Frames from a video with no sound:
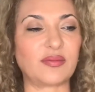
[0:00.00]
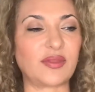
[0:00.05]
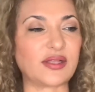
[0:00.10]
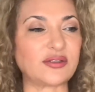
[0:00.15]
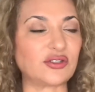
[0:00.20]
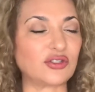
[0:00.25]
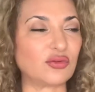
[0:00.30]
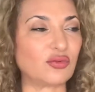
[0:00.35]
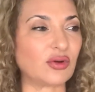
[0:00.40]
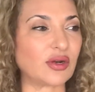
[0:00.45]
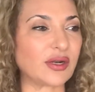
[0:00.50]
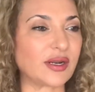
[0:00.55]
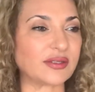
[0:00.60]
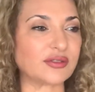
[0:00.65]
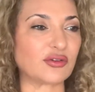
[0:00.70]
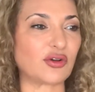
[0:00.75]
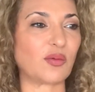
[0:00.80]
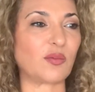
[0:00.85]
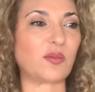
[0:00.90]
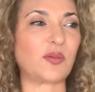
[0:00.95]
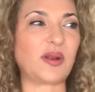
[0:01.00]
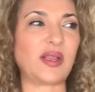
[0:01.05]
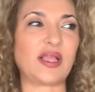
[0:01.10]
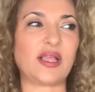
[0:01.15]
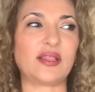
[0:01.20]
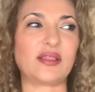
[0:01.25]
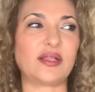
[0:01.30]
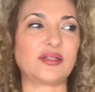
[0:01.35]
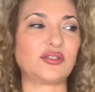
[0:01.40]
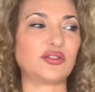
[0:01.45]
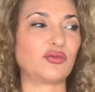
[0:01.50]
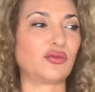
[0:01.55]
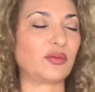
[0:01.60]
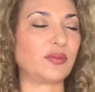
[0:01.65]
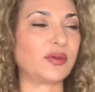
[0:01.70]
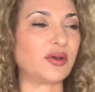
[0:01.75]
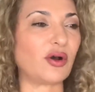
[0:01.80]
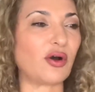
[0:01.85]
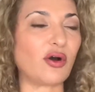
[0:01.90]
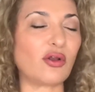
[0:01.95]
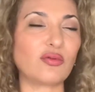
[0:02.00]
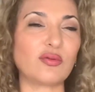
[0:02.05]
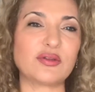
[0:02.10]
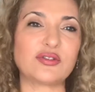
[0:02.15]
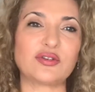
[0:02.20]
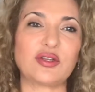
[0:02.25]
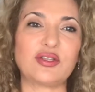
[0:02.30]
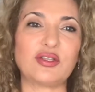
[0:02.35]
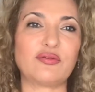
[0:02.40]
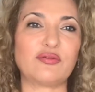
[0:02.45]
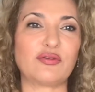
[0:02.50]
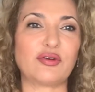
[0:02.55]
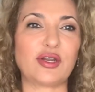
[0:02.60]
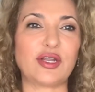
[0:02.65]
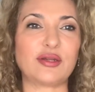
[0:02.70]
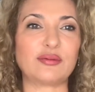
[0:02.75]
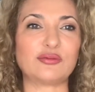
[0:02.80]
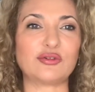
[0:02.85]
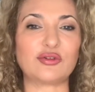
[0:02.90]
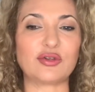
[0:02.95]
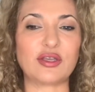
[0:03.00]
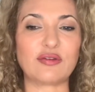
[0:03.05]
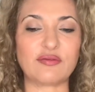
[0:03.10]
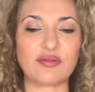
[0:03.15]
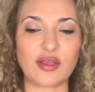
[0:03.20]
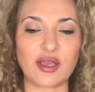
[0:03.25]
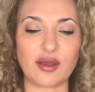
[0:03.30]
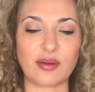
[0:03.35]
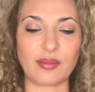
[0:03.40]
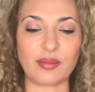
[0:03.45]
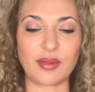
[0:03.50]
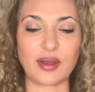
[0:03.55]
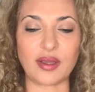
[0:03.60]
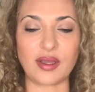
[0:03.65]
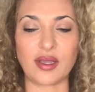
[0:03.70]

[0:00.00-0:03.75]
that you will not complain, that you will be always ready for him to give him